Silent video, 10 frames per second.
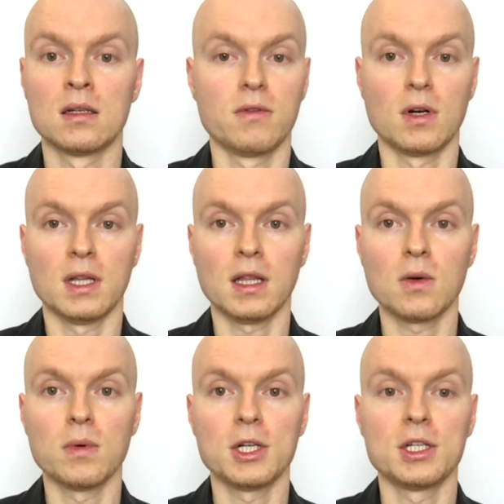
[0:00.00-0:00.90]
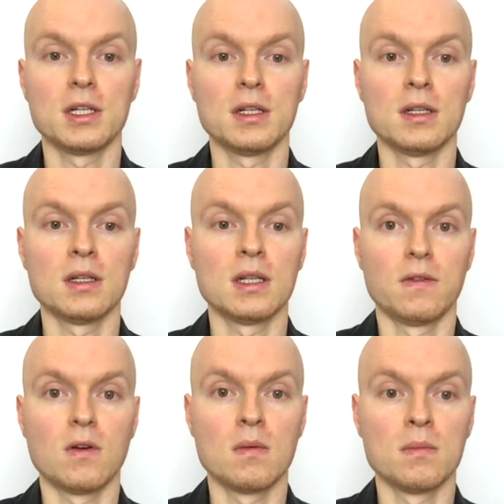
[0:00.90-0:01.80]
I've got another question
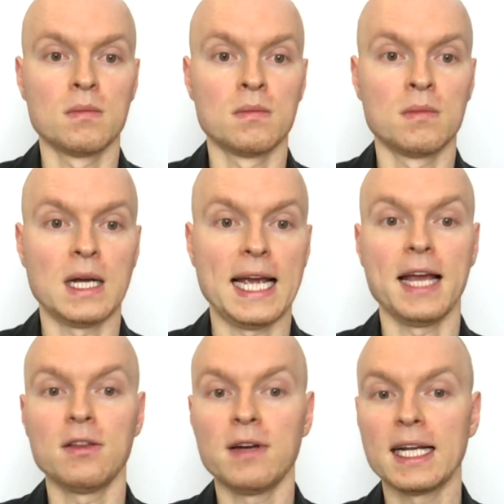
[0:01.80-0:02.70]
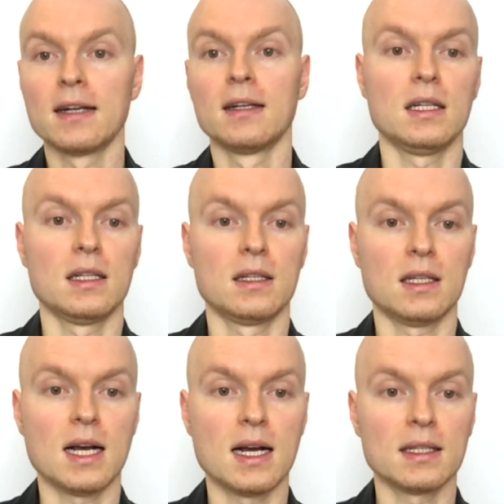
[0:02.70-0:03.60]
from Henrik, is
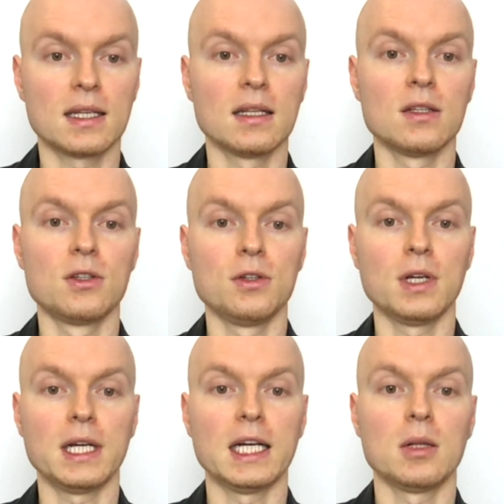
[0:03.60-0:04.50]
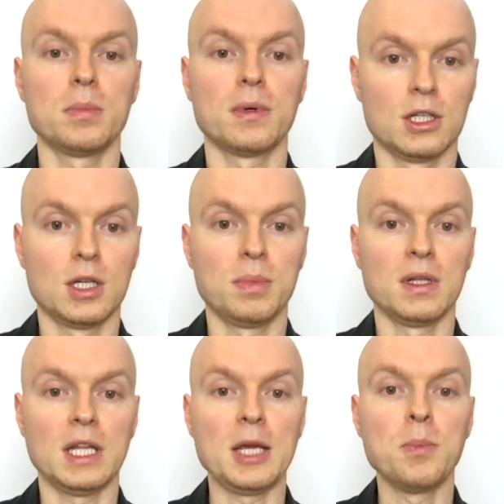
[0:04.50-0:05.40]
asking, do you help shipping
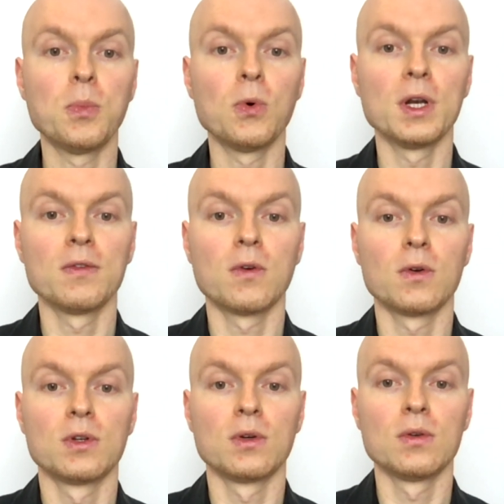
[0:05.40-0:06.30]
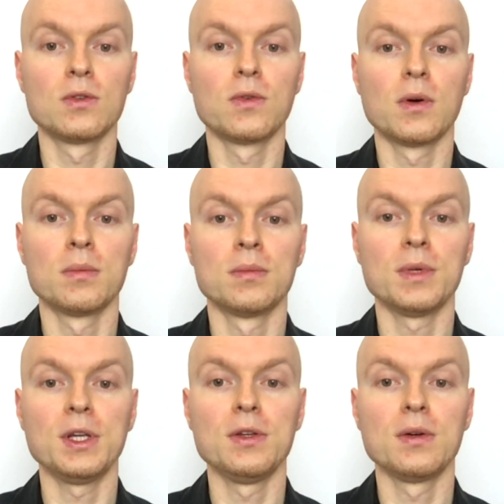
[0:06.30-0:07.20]
importing frozen goods from
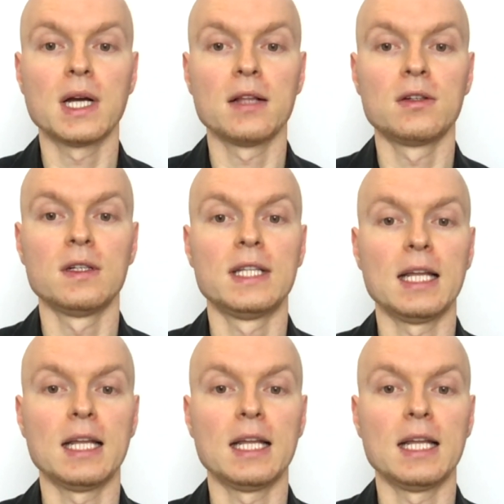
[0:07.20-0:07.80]
EU country